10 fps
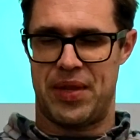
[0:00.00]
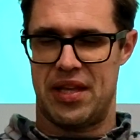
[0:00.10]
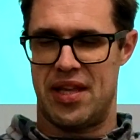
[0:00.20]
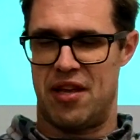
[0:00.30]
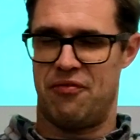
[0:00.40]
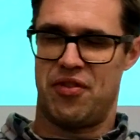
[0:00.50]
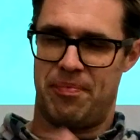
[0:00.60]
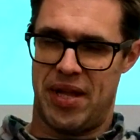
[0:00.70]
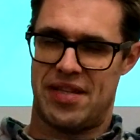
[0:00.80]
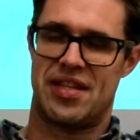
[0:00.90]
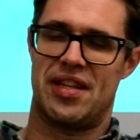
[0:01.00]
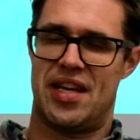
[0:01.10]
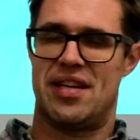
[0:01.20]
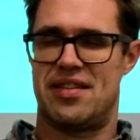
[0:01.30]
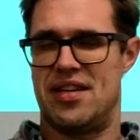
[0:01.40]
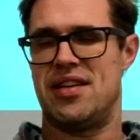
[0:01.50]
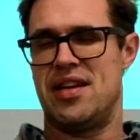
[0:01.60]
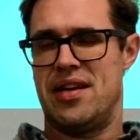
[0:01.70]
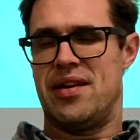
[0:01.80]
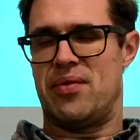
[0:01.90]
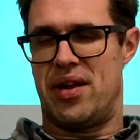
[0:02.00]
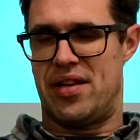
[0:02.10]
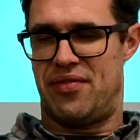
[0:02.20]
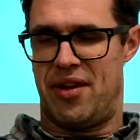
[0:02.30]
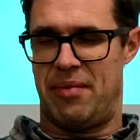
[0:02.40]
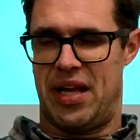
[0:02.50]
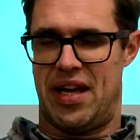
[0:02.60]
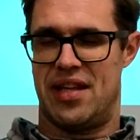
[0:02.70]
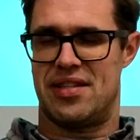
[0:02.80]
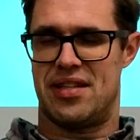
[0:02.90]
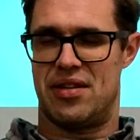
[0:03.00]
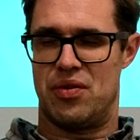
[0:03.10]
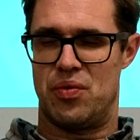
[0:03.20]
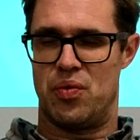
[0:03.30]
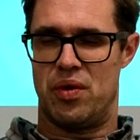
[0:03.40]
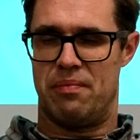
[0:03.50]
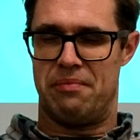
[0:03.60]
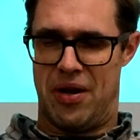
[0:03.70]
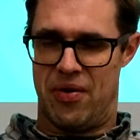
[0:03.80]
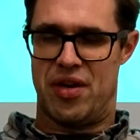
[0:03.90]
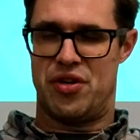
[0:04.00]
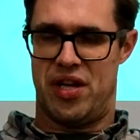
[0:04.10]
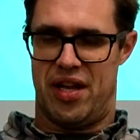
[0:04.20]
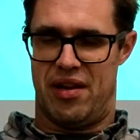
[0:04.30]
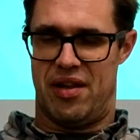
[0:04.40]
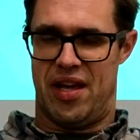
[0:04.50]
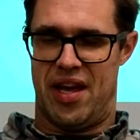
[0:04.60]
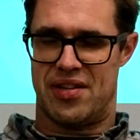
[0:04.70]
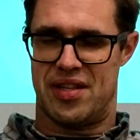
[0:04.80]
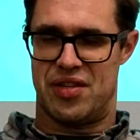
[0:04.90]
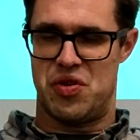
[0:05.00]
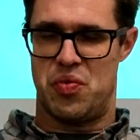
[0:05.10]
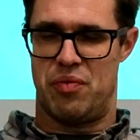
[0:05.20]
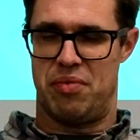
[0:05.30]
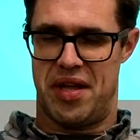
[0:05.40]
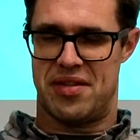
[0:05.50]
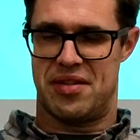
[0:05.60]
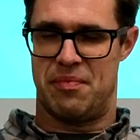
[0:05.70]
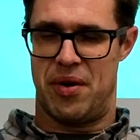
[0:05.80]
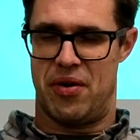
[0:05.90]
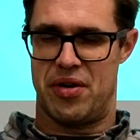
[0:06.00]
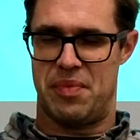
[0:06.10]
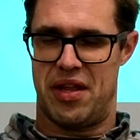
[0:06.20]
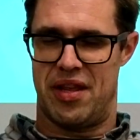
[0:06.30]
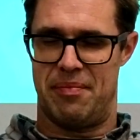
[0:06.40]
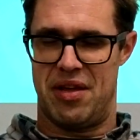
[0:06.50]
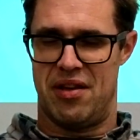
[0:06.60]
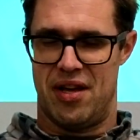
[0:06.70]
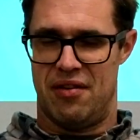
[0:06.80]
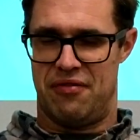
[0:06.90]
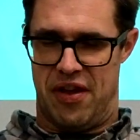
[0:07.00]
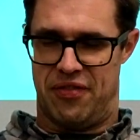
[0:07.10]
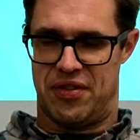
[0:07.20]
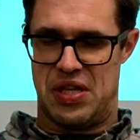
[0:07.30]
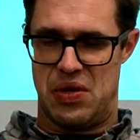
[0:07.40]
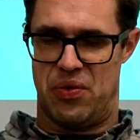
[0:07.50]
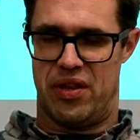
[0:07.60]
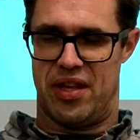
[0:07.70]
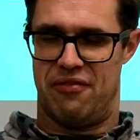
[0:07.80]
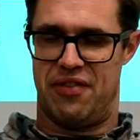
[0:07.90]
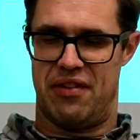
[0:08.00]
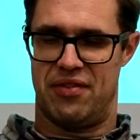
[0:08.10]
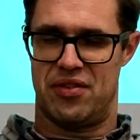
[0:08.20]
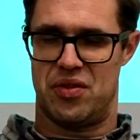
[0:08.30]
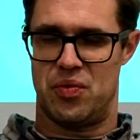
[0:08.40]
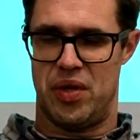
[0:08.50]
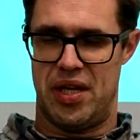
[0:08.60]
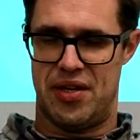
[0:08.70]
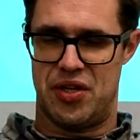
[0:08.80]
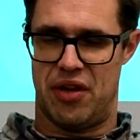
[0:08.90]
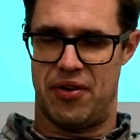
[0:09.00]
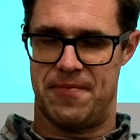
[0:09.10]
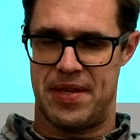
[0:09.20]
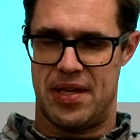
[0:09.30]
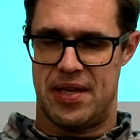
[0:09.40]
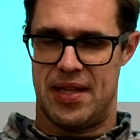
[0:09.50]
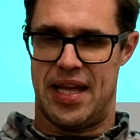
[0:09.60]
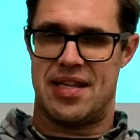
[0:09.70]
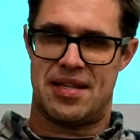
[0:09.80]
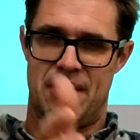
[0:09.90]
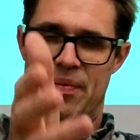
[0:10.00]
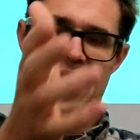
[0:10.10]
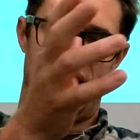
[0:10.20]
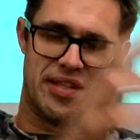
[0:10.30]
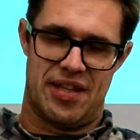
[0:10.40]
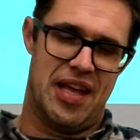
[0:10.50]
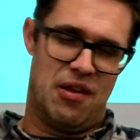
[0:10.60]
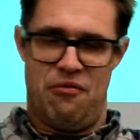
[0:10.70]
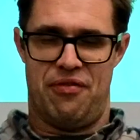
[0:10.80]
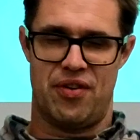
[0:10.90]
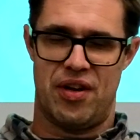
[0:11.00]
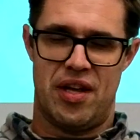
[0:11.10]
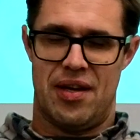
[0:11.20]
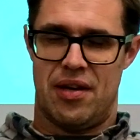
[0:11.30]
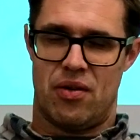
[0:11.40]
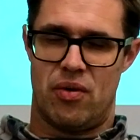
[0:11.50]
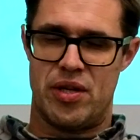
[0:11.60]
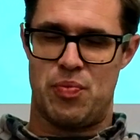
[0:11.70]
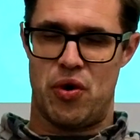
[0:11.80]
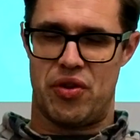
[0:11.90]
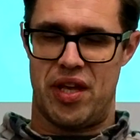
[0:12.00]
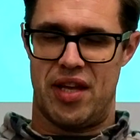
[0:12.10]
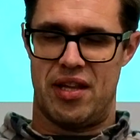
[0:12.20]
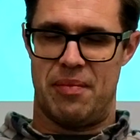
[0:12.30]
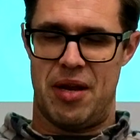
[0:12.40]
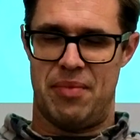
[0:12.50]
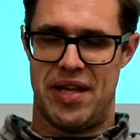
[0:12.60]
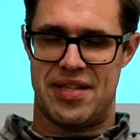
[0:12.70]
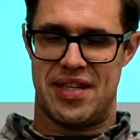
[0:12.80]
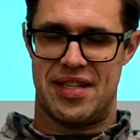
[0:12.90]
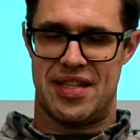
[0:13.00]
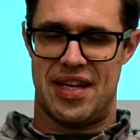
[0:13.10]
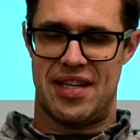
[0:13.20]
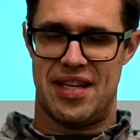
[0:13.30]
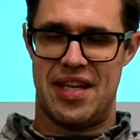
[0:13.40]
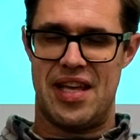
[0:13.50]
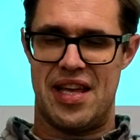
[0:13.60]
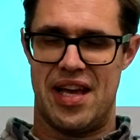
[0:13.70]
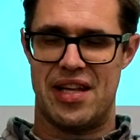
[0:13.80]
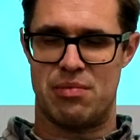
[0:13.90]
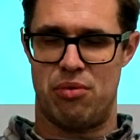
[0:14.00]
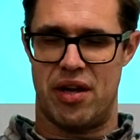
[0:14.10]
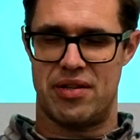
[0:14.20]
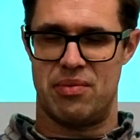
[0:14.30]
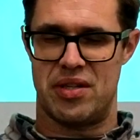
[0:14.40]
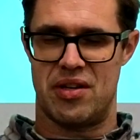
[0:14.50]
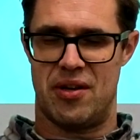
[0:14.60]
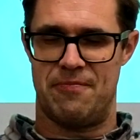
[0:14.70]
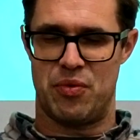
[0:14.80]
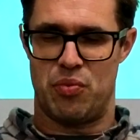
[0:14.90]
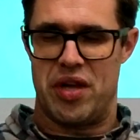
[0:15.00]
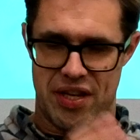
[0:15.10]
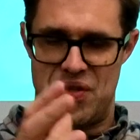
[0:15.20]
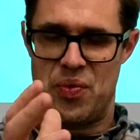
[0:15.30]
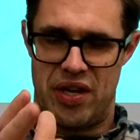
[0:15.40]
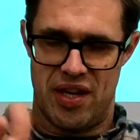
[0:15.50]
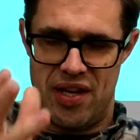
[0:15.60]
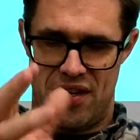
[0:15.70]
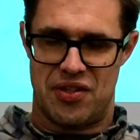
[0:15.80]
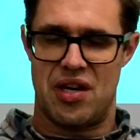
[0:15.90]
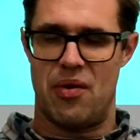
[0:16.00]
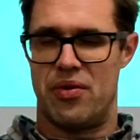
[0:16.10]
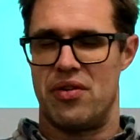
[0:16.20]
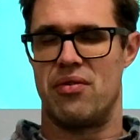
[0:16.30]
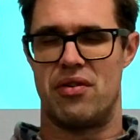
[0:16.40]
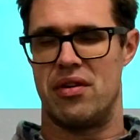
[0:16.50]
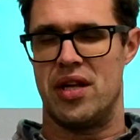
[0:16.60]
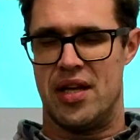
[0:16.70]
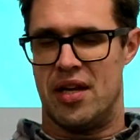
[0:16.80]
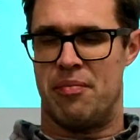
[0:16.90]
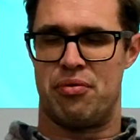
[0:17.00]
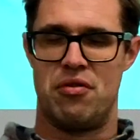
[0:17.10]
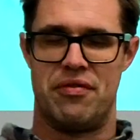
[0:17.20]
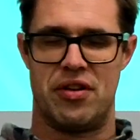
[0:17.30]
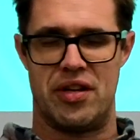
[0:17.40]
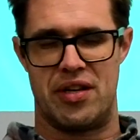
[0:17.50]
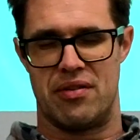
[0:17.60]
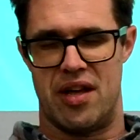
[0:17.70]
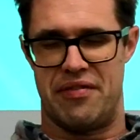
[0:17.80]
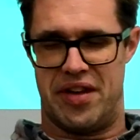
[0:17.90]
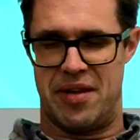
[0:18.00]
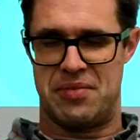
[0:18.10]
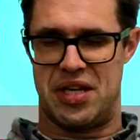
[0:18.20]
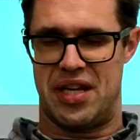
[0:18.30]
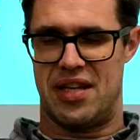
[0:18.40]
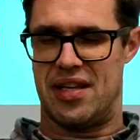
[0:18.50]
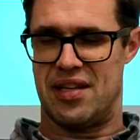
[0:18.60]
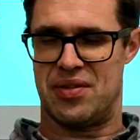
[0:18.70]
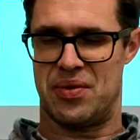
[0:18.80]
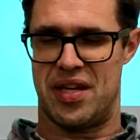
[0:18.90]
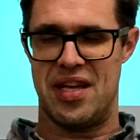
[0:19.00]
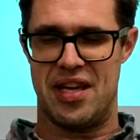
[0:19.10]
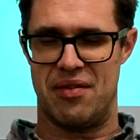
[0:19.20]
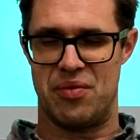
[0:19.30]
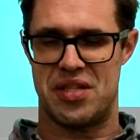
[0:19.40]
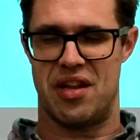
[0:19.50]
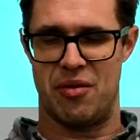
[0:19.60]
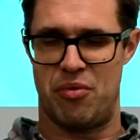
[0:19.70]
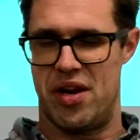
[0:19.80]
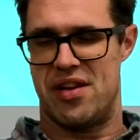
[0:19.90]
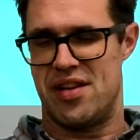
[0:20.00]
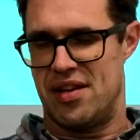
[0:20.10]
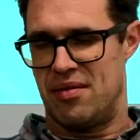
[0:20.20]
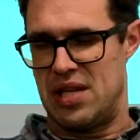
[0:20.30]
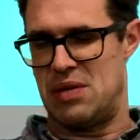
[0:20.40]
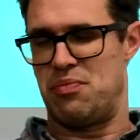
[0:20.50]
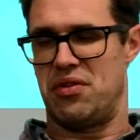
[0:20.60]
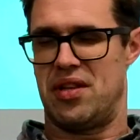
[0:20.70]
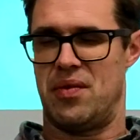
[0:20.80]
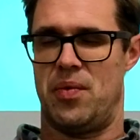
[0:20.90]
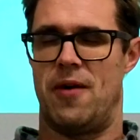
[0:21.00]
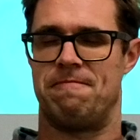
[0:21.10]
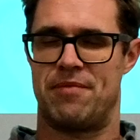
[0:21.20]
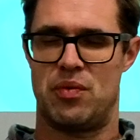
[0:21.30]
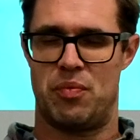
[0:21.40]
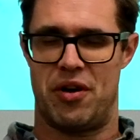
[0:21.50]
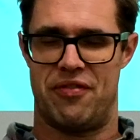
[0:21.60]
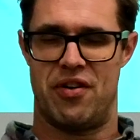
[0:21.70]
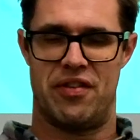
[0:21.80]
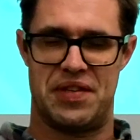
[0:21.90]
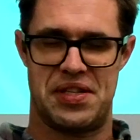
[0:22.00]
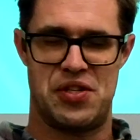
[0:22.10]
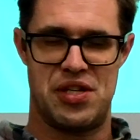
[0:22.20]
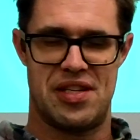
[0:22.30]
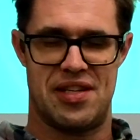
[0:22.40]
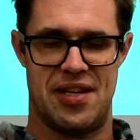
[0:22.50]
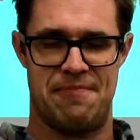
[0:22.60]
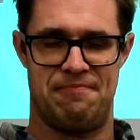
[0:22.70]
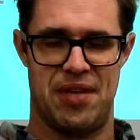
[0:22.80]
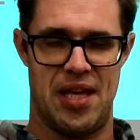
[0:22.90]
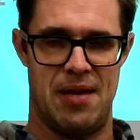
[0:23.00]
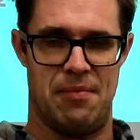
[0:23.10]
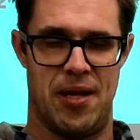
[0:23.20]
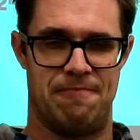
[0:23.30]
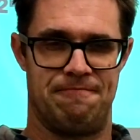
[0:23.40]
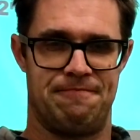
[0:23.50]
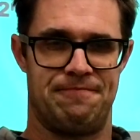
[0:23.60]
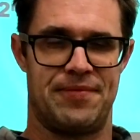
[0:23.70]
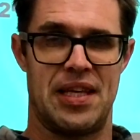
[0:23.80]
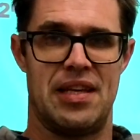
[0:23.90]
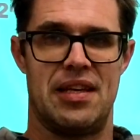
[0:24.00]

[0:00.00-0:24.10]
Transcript: Thank you for the blessing that. Uh, Grady's family has in the new marriage and ask that you would bless their marriage. May they be faithful to you and then faithful to each other. Lastly, we would like to thank you for Coy's birthday and the many blessings that he has brought to us all. Pray that you would shower your approval and your love on him today so that he can celebrate his birthday well. We pray for all of this in Jesus' name. Amen.